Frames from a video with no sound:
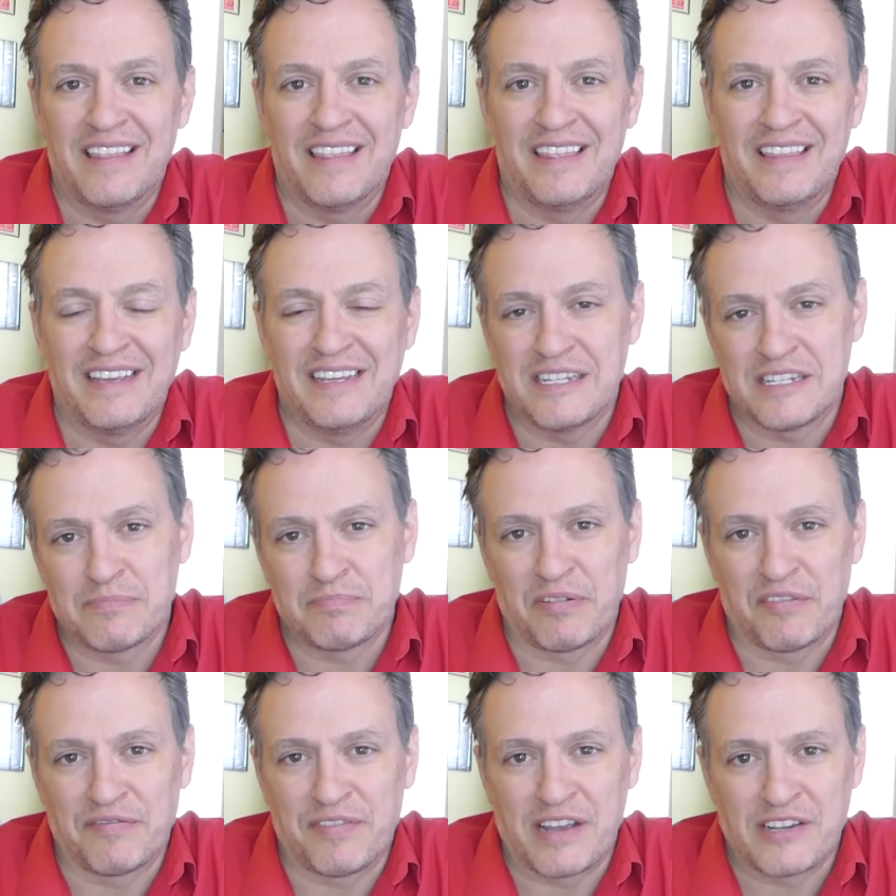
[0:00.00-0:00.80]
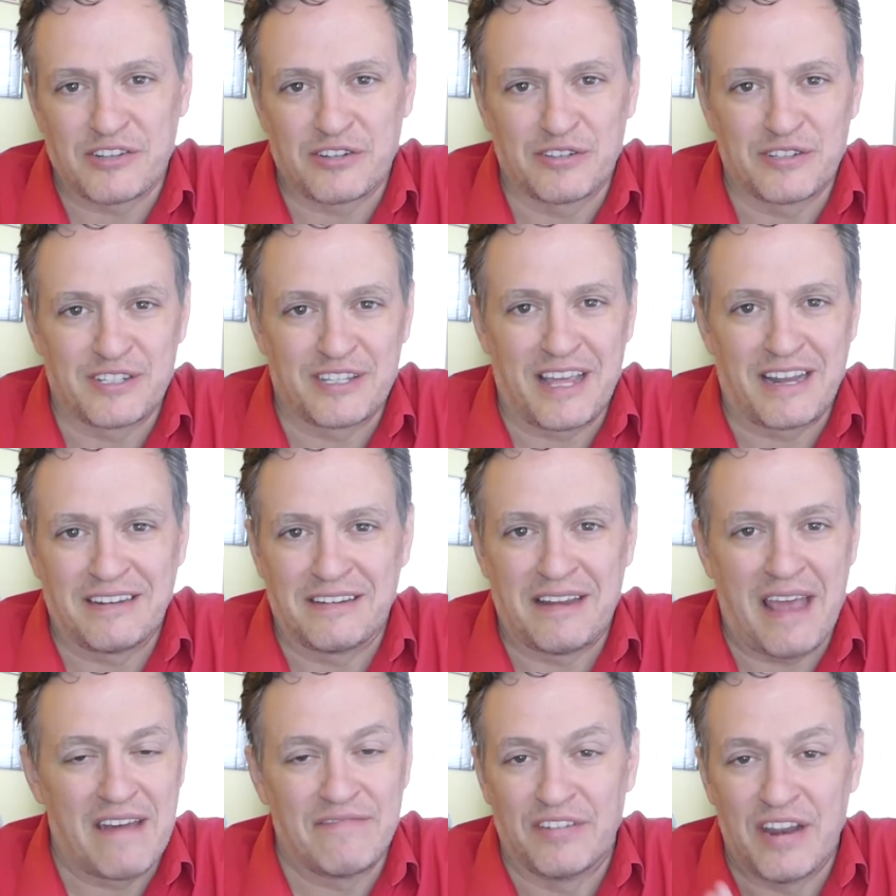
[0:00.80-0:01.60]
these professors
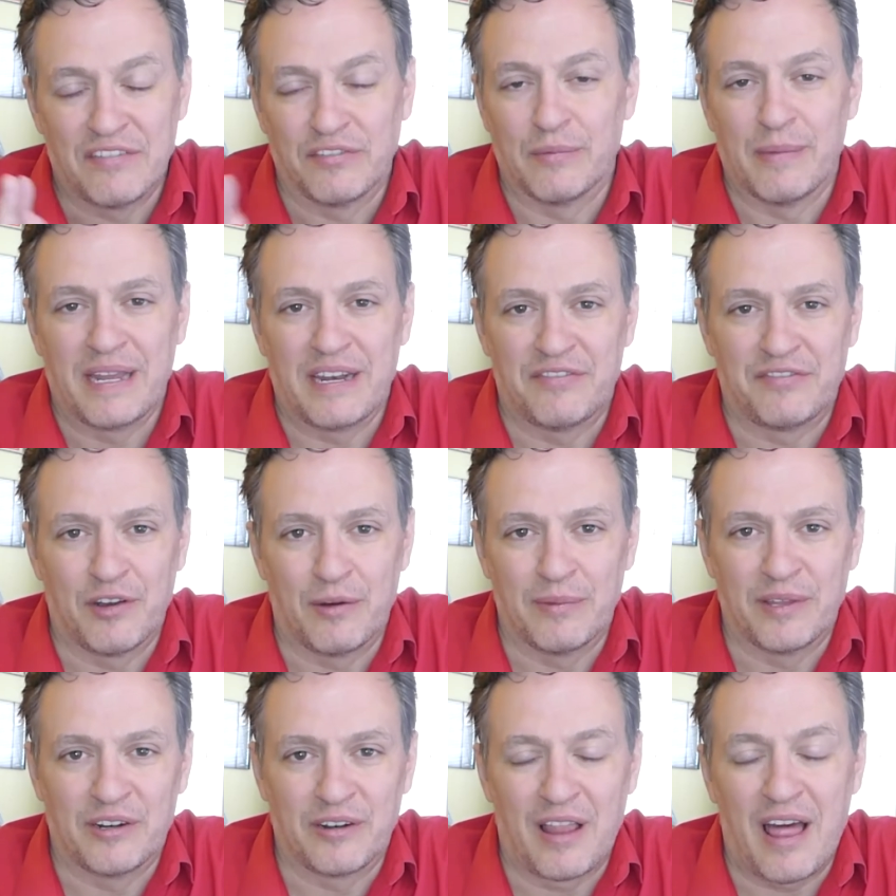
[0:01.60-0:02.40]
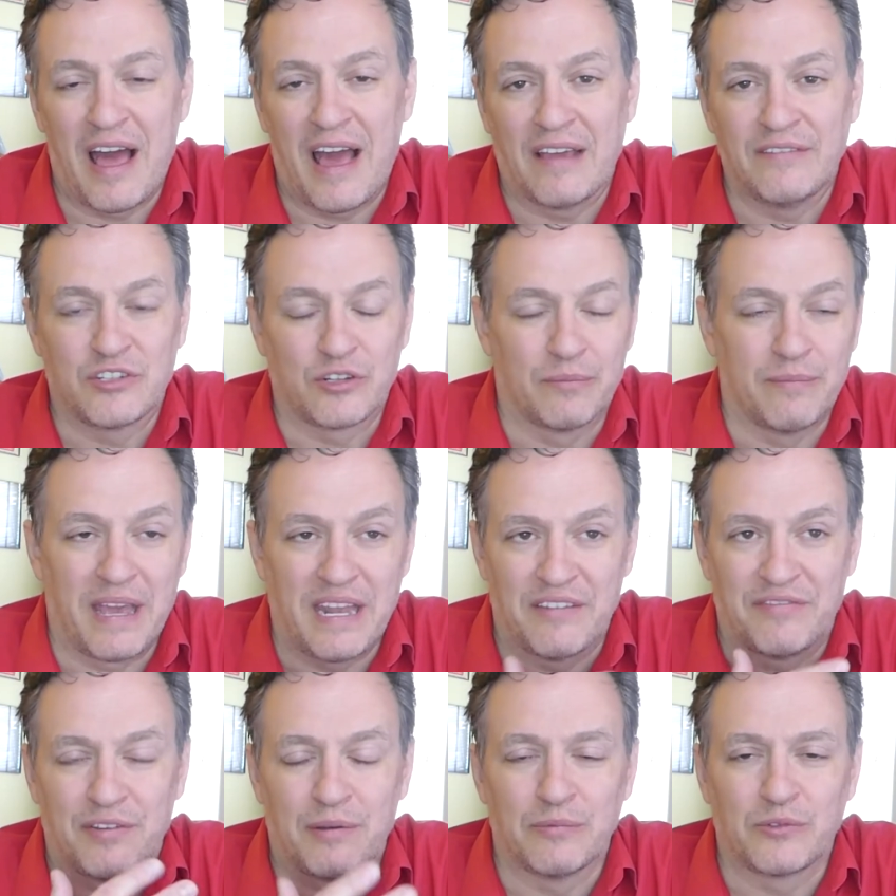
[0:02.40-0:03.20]
that have never made a film in their lives or
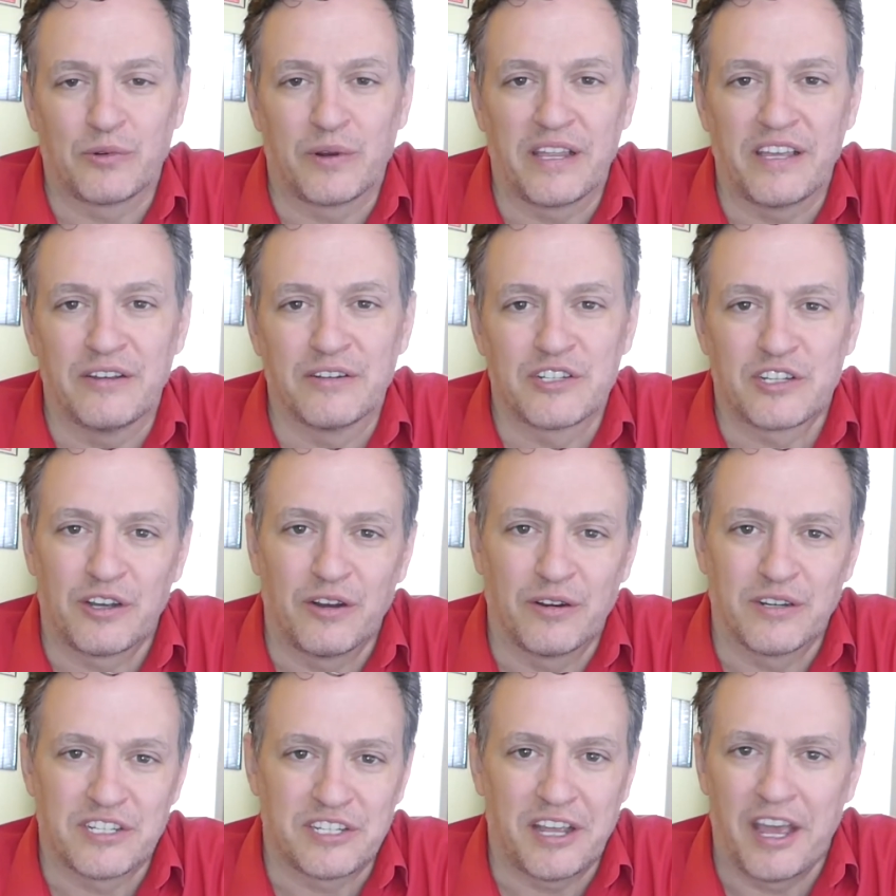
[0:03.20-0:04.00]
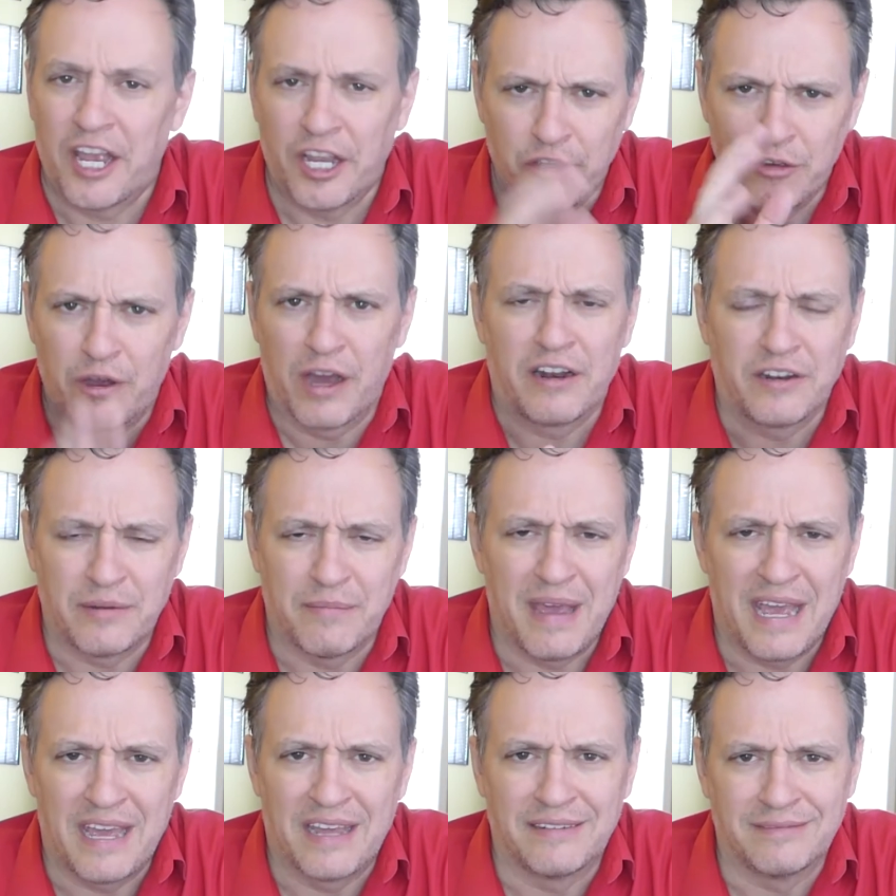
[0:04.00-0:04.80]
made a film 20 years ago are saying you got to
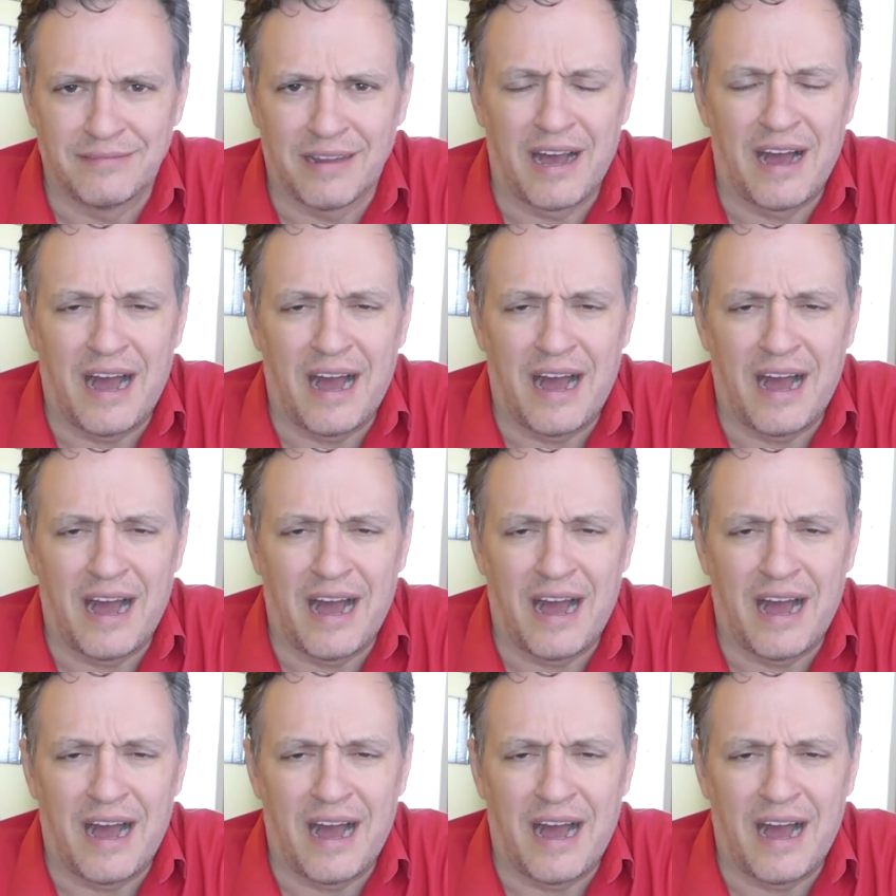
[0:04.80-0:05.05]
demand